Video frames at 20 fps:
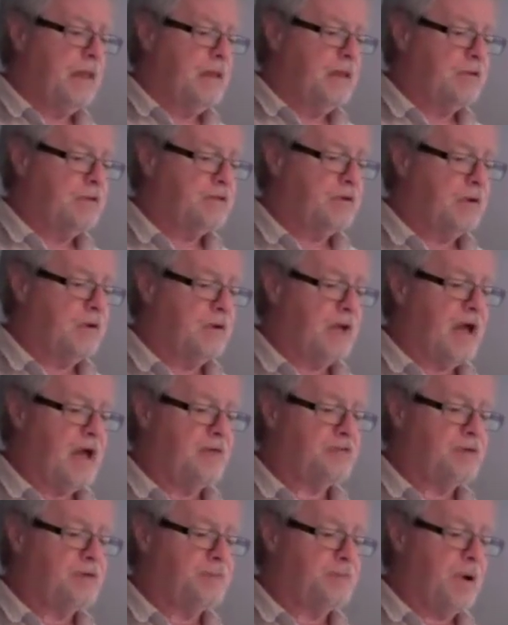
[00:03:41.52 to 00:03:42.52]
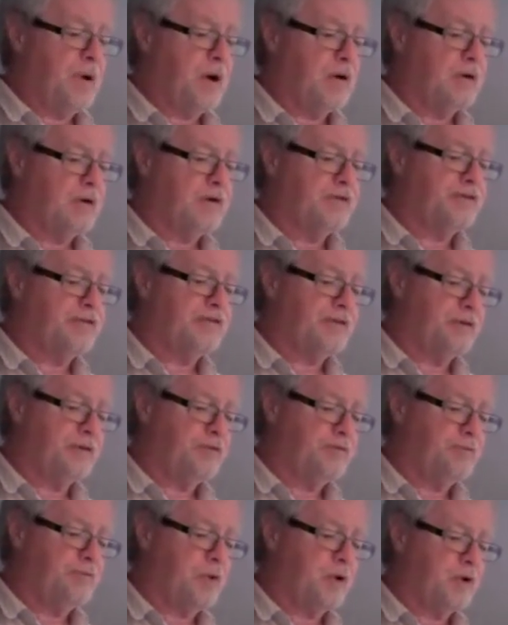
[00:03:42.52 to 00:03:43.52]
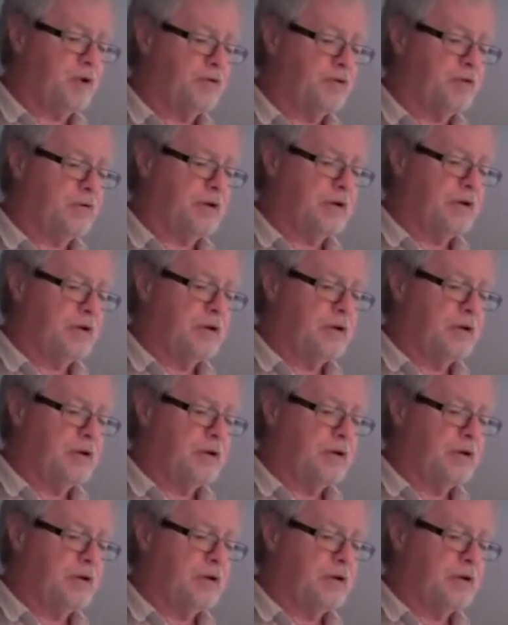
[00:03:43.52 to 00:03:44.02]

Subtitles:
It's called After Parra's Self-Portrait.